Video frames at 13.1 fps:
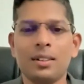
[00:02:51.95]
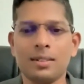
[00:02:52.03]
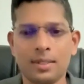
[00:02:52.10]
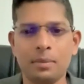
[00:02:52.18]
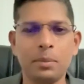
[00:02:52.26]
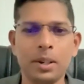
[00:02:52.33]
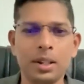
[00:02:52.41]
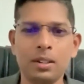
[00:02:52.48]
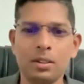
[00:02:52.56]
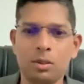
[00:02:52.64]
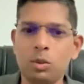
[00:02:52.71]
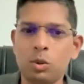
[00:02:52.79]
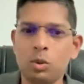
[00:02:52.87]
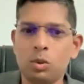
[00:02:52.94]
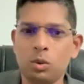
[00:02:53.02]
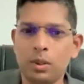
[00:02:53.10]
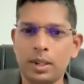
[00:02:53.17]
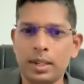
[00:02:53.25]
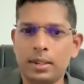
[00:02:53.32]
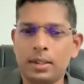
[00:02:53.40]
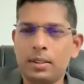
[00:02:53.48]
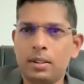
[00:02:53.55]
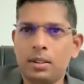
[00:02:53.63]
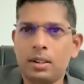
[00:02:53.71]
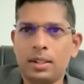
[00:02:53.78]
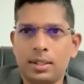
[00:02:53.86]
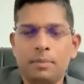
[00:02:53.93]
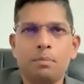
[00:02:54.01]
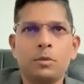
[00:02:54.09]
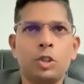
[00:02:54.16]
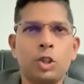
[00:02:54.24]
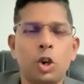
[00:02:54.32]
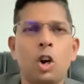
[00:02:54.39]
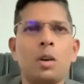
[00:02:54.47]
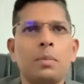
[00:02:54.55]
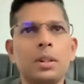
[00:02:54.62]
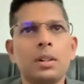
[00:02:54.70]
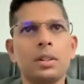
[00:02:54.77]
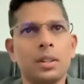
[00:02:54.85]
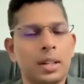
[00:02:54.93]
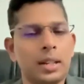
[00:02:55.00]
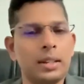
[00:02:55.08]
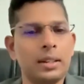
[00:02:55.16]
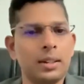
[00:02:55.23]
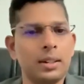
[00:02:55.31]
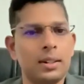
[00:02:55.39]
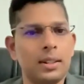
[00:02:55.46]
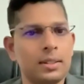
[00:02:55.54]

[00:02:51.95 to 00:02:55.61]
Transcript: Somebody who, as a job, he